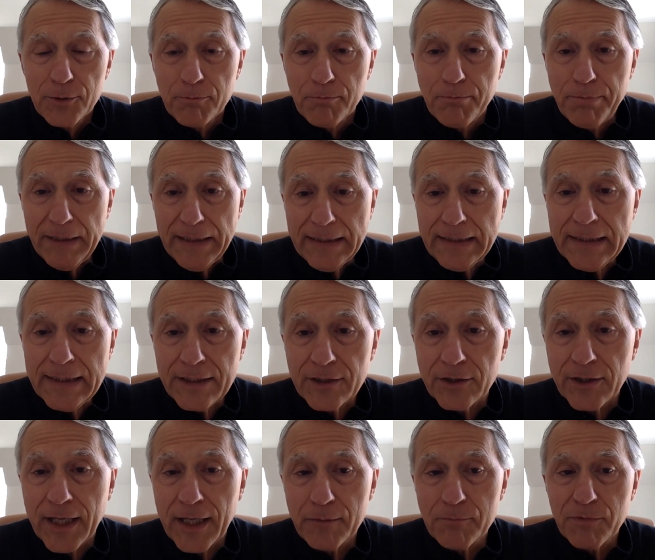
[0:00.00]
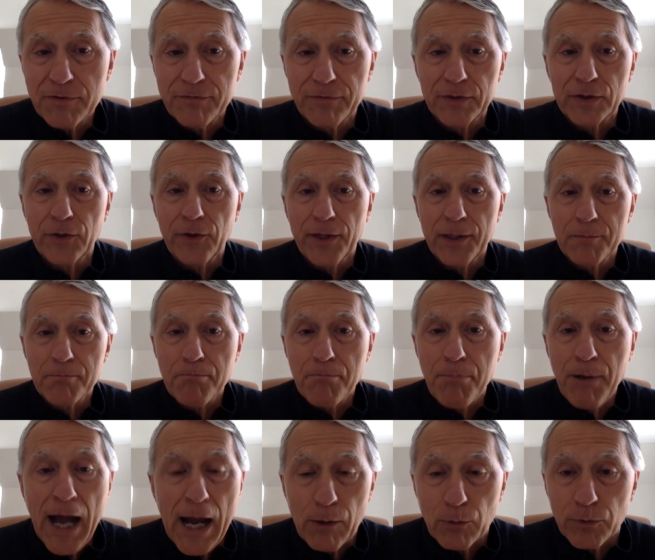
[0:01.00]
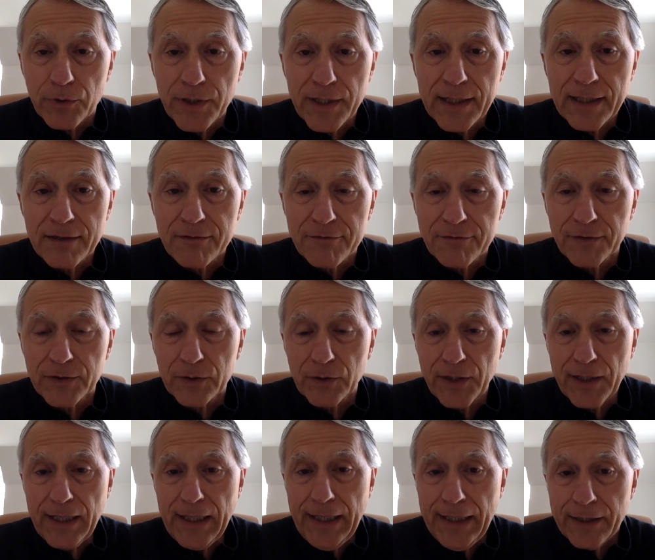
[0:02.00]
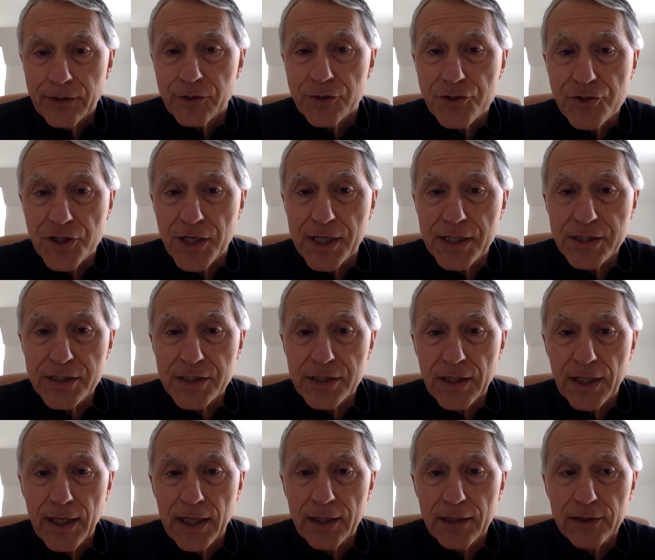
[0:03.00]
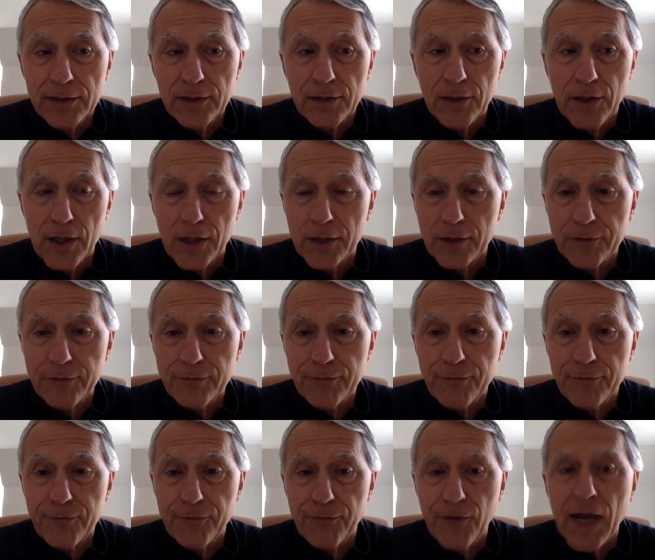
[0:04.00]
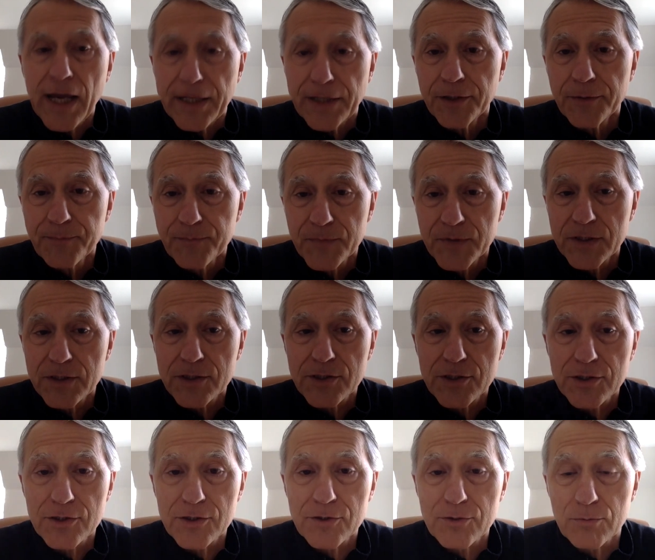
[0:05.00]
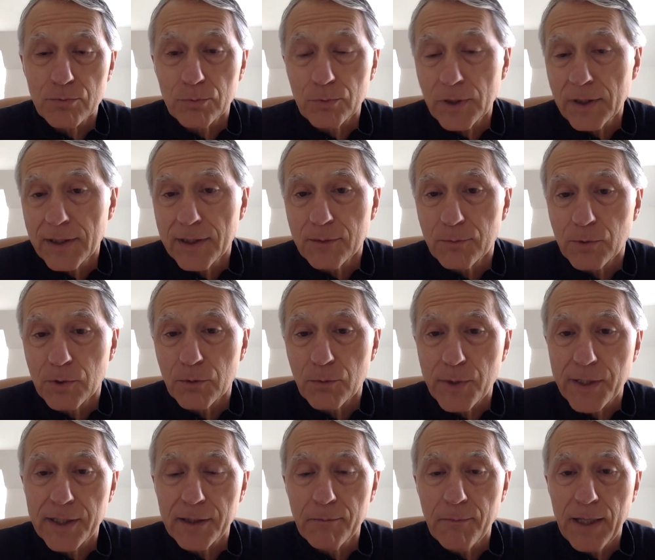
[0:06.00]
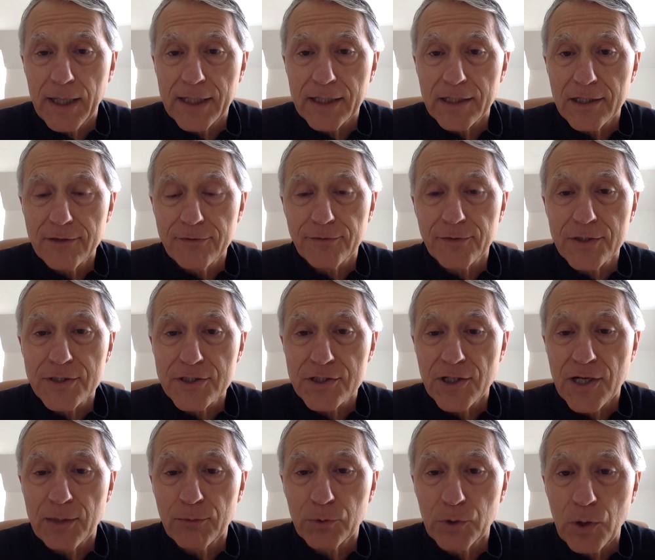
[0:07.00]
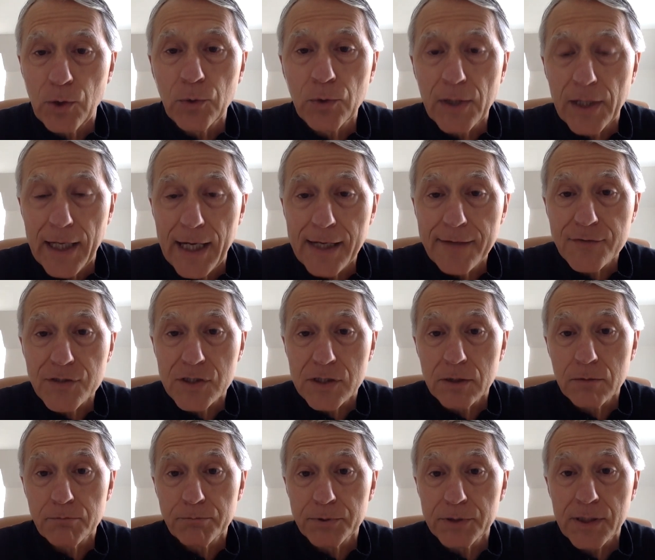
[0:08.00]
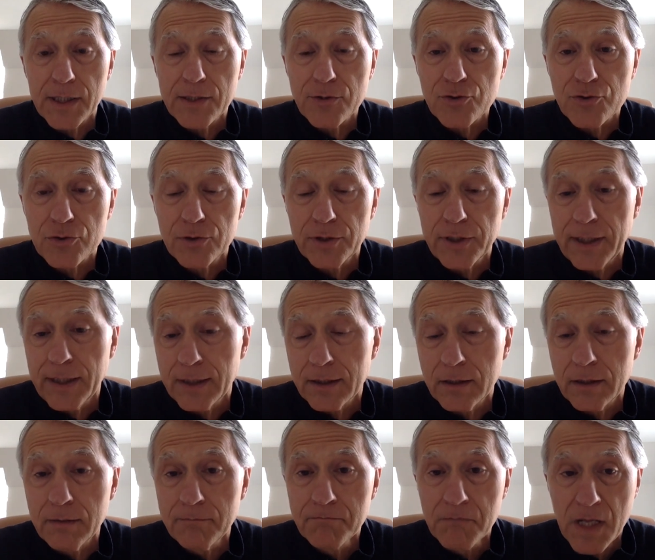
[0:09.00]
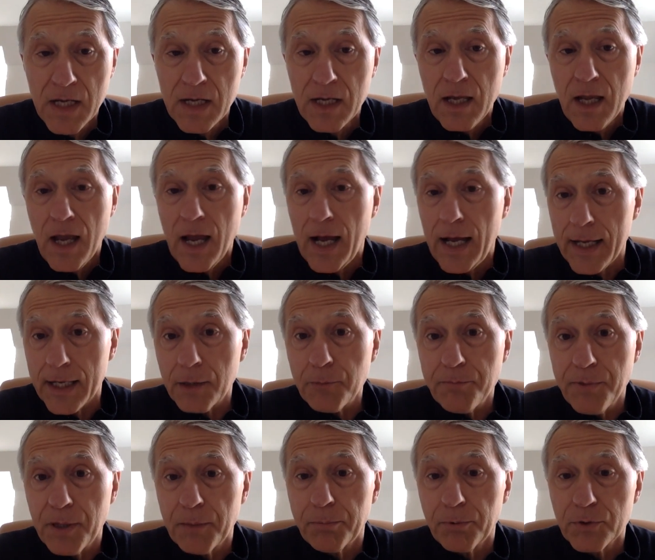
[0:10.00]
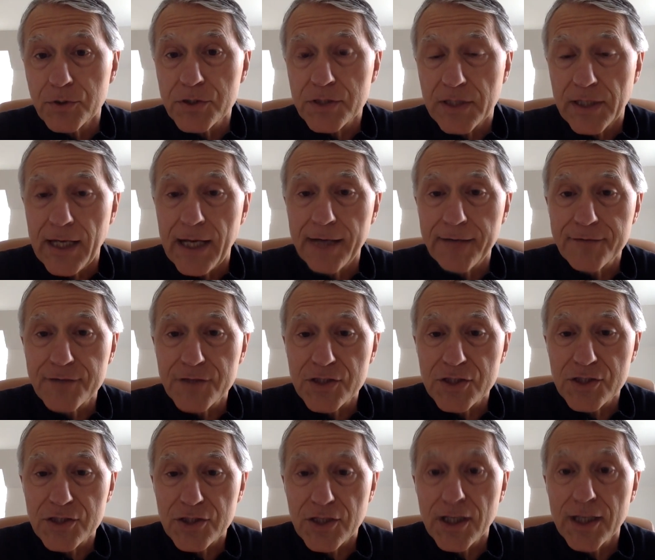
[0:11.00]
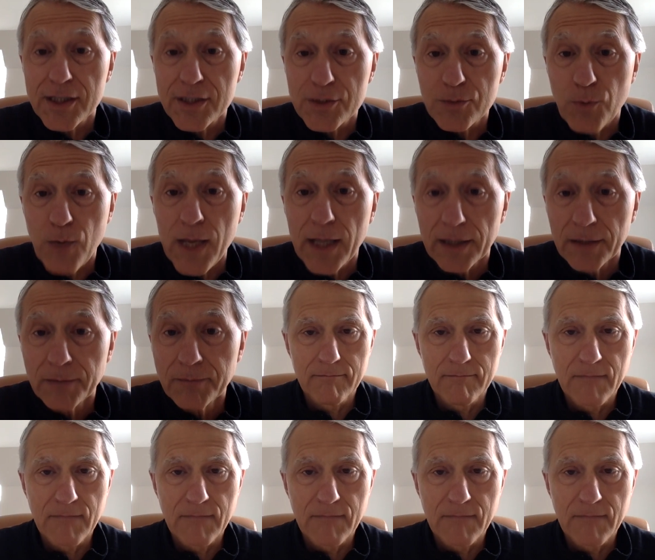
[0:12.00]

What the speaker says: being here can be very empowering and very energizing and a lot of fun. This is really where we can make a difference in our own lives and potentially in other people's lives as well.